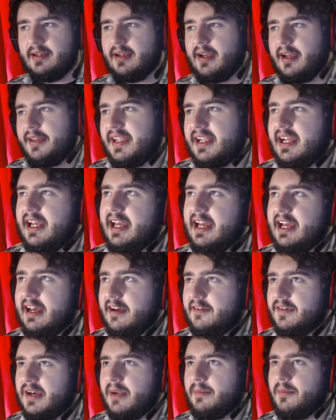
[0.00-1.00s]
I think
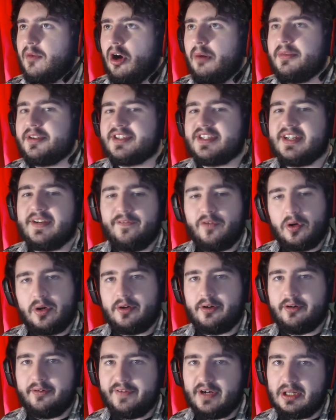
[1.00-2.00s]
I'm almost at
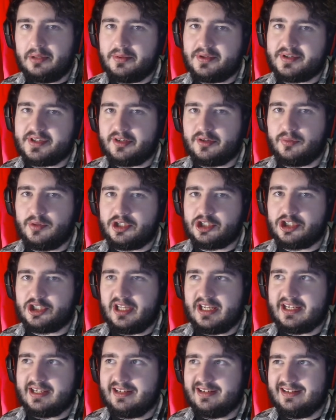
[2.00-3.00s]
400 followers on Twitch
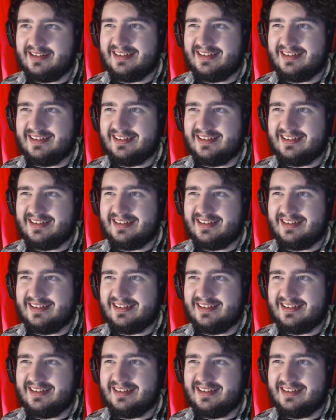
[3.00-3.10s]
like